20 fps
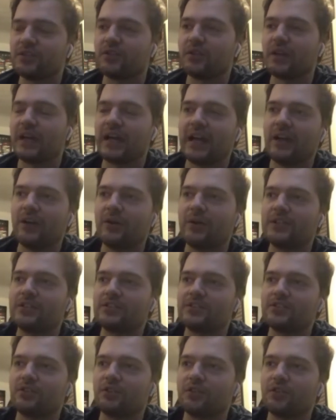how
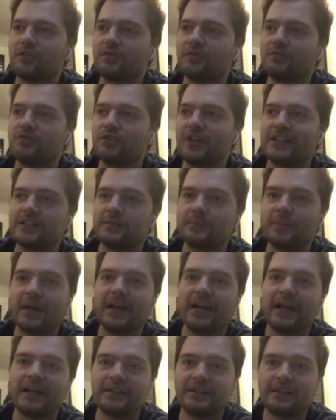it's sort of
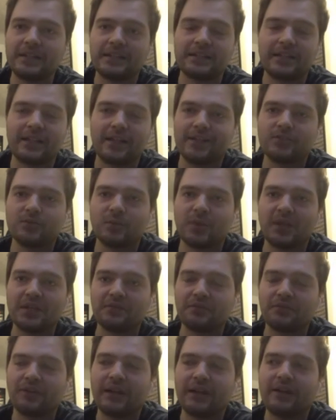transpired in this last
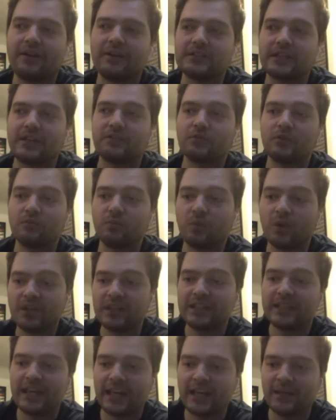24 hours after we've won a
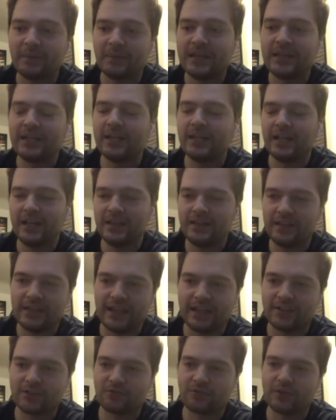game in the
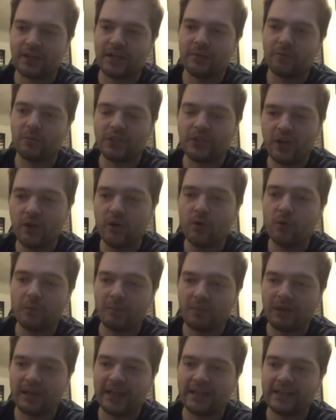next round. We know who we're
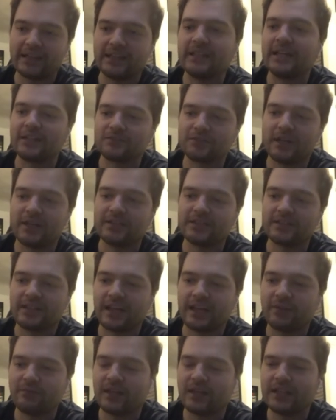playing in the next round of
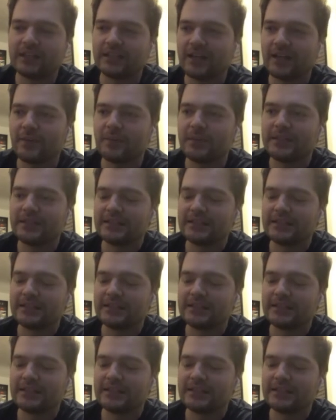the FA Cup.